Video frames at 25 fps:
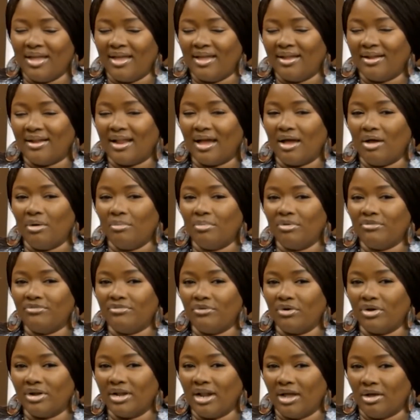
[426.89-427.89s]
Now
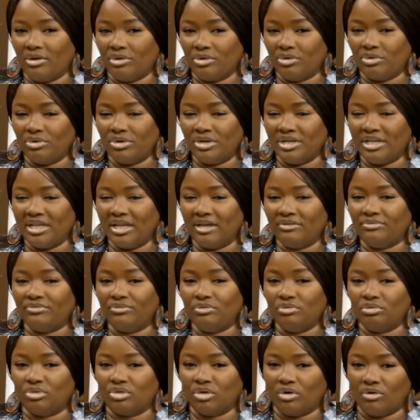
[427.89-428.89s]
before now you go to hear
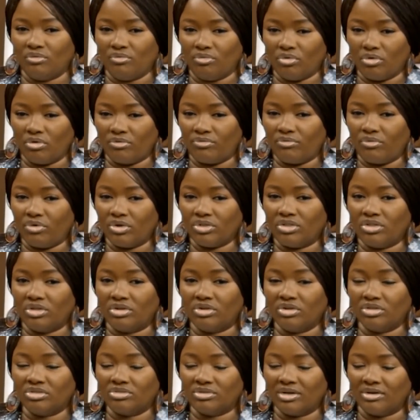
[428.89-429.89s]
future of war, 4th
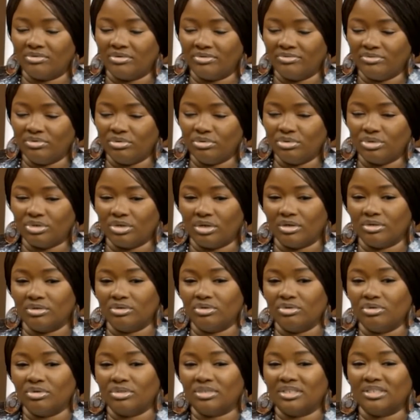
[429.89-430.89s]
industrial revolution. You
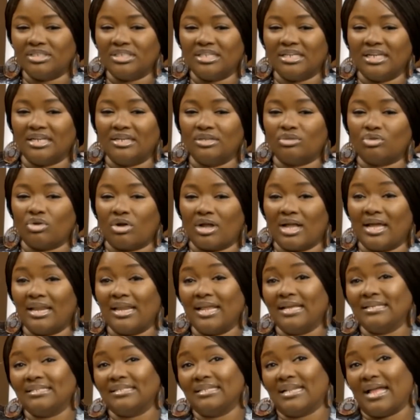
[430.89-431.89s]
go to say that they talking
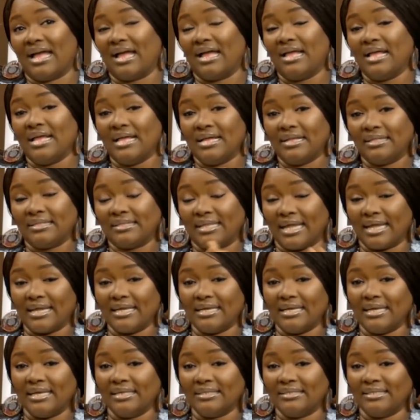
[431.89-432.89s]
like say now 10
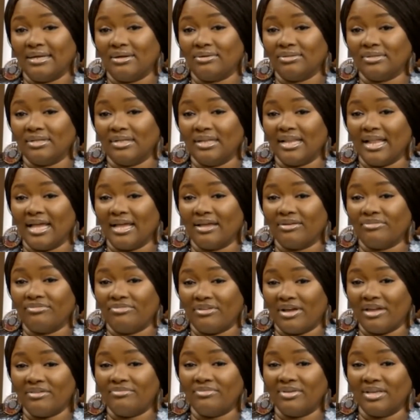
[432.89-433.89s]
years down the line,
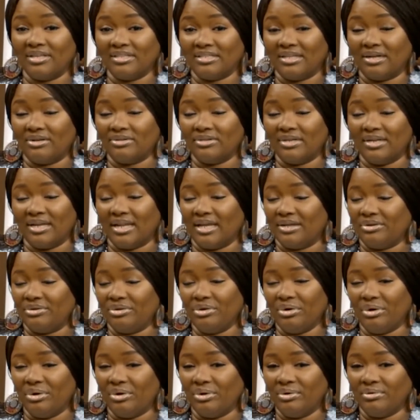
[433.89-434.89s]
5 years down the line.
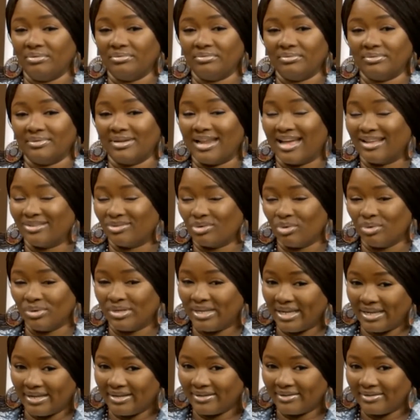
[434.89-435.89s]
No, not
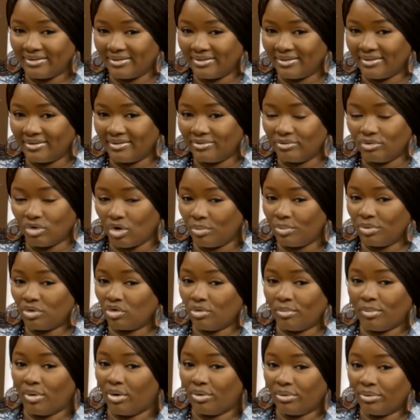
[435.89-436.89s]
today. No be
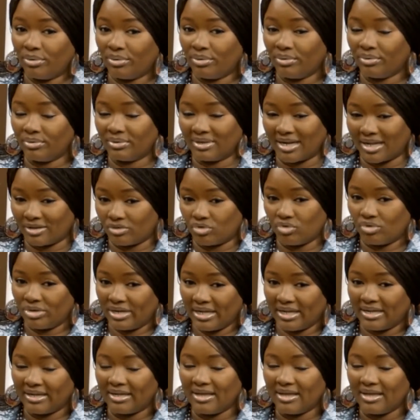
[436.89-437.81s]
tomorrow, not today.